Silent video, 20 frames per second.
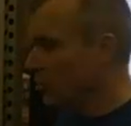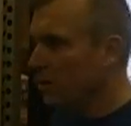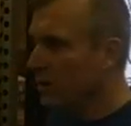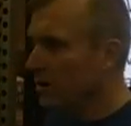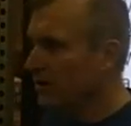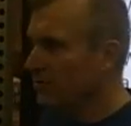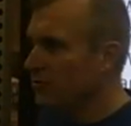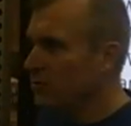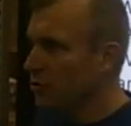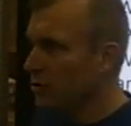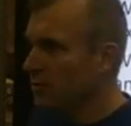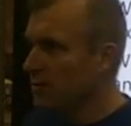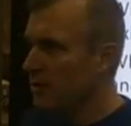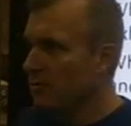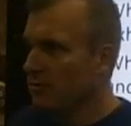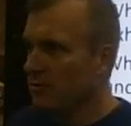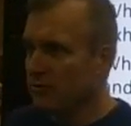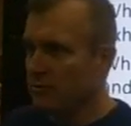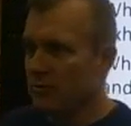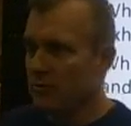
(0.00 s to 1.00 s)
If you're a
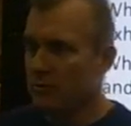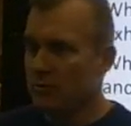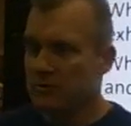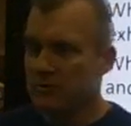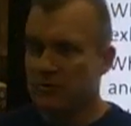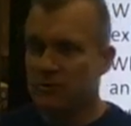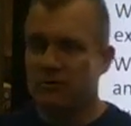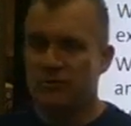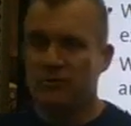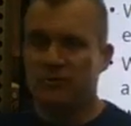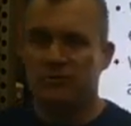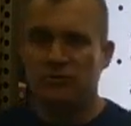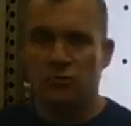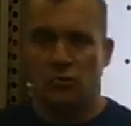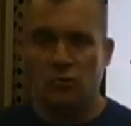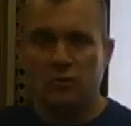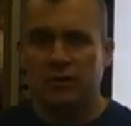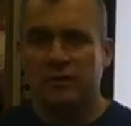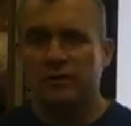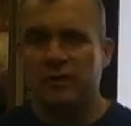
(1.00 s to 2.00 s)
member of an
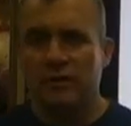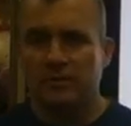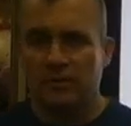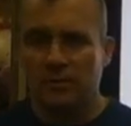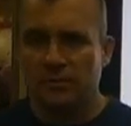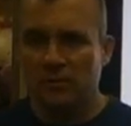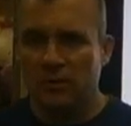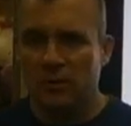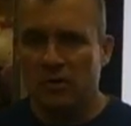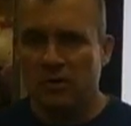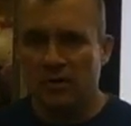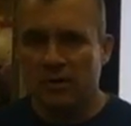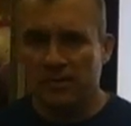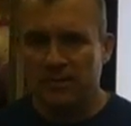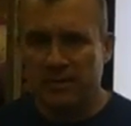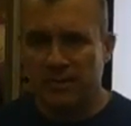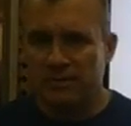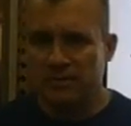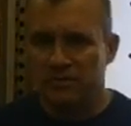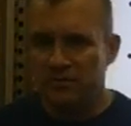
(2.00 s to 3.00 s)
association, what do they promote? And
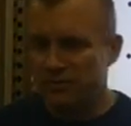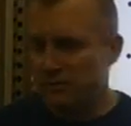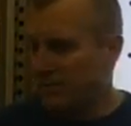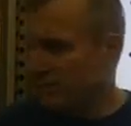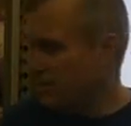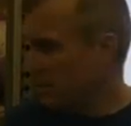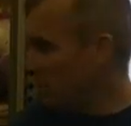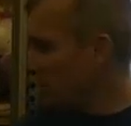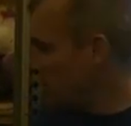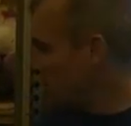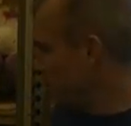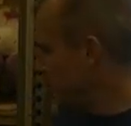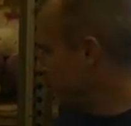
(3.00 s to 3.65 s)
maybe you should be part of